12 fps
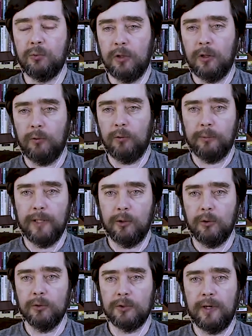where what are my
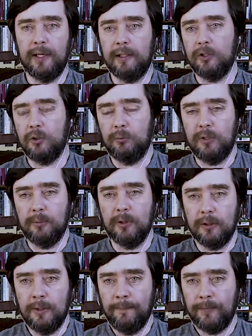goals right each amoeba